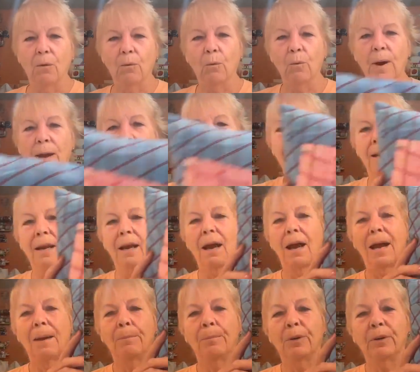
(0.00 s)
when
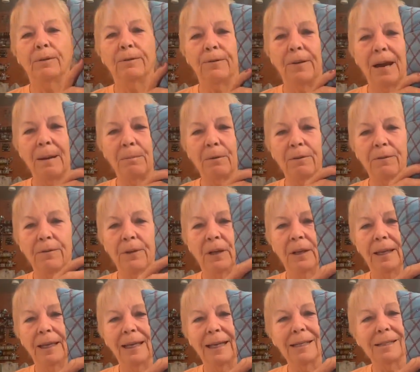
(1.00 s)
I put fiber fill
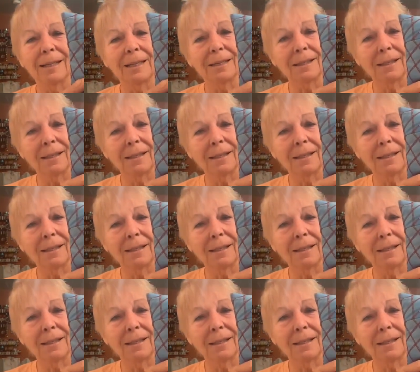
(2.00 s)
in because it's a